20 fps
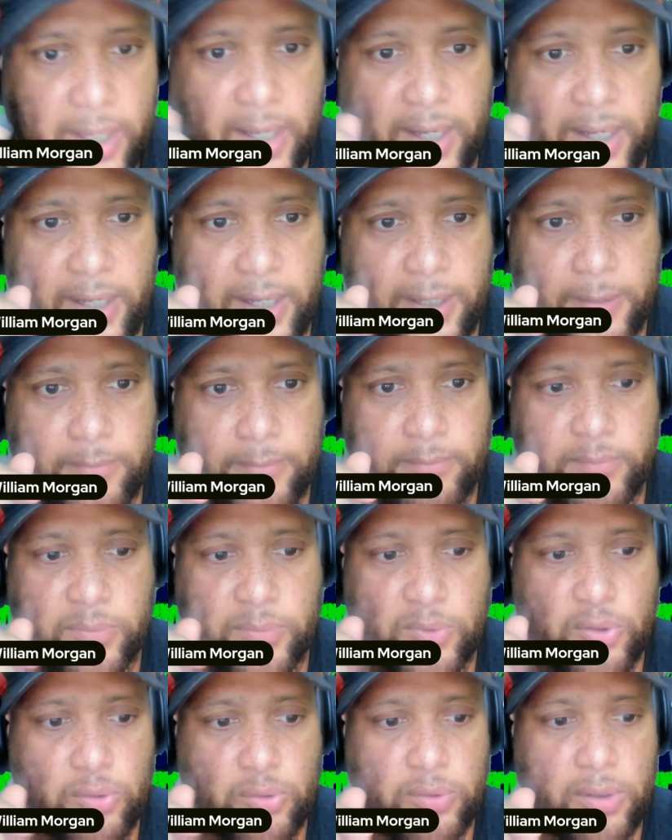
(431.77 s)
um,
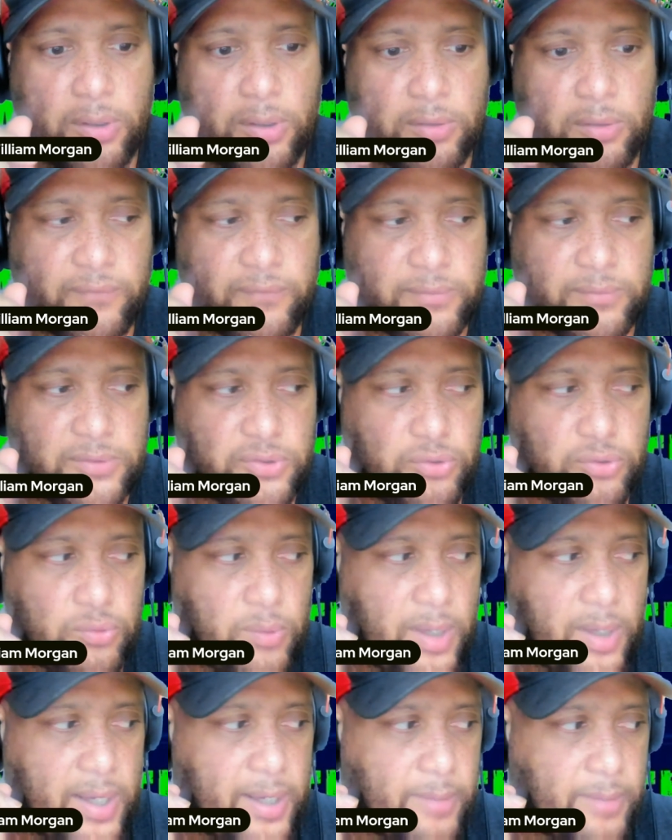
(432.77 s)
kudos
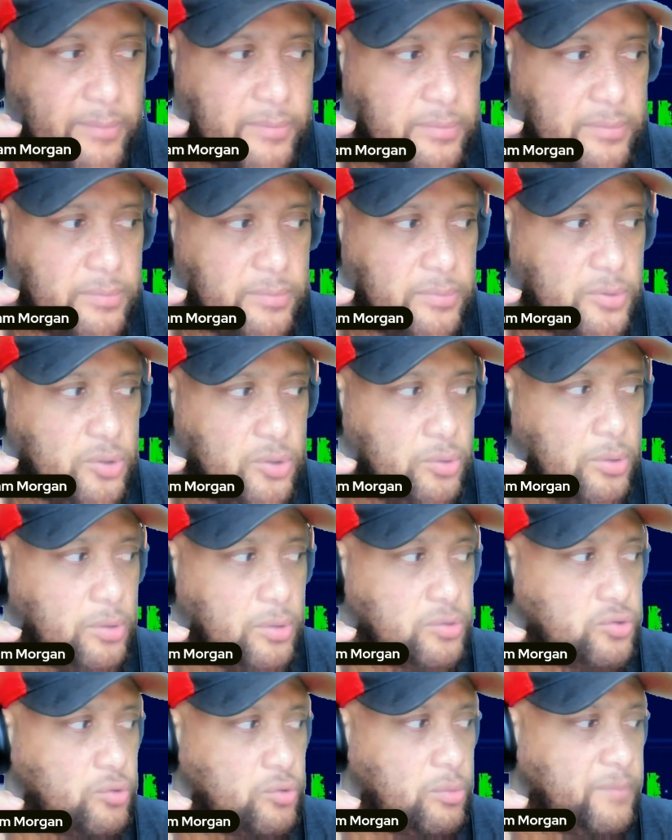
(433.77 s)
to um,
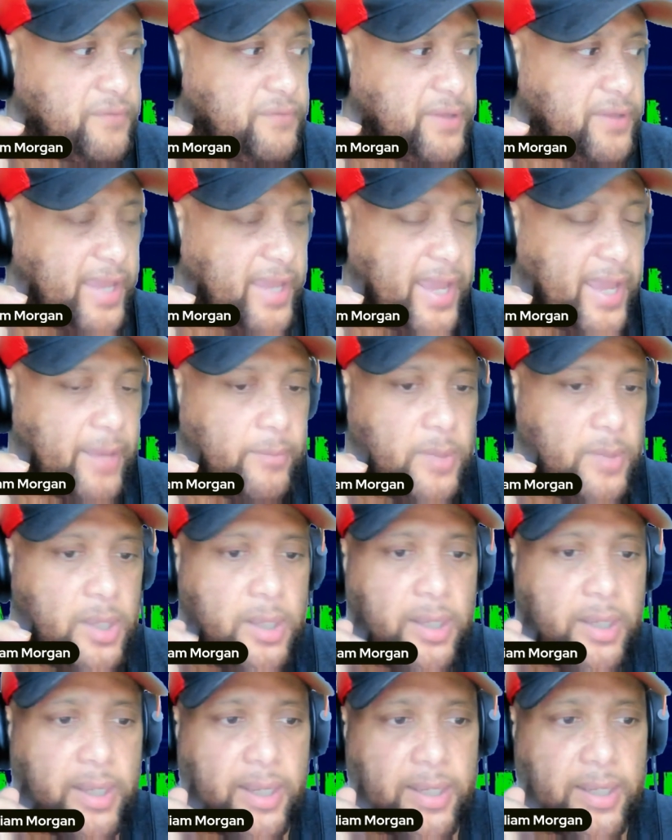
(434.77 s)
kudos to them for that,
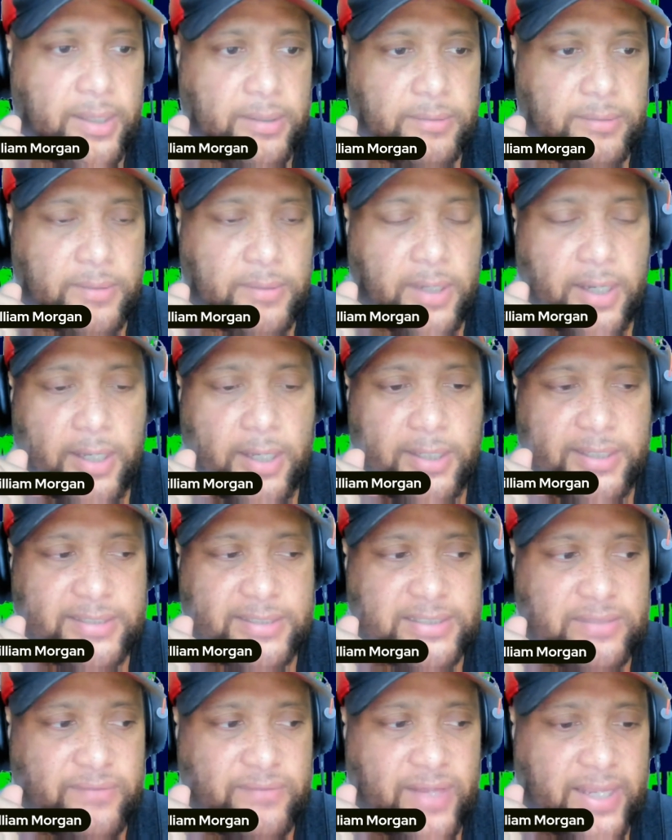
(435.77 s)
and uh, let's
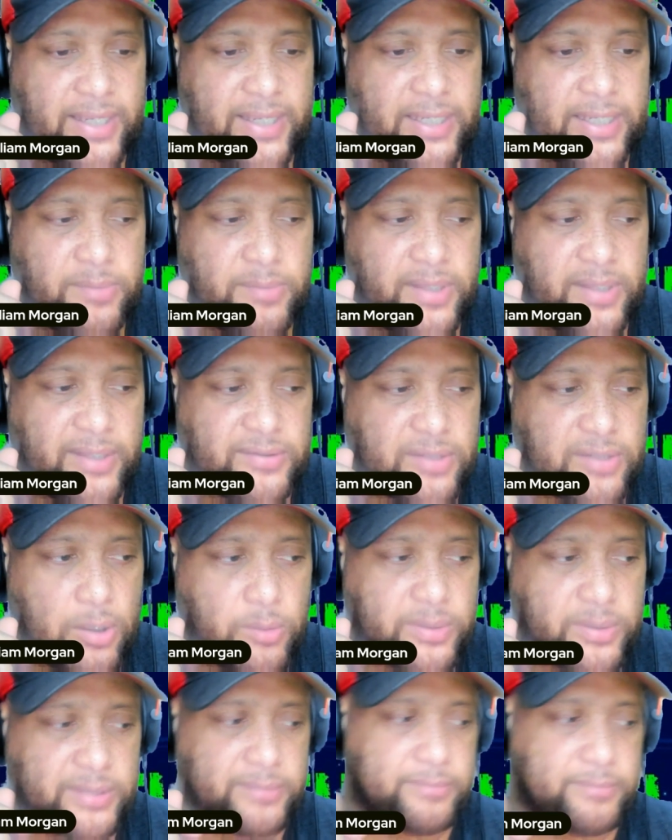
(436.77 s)
see if they can keep things going.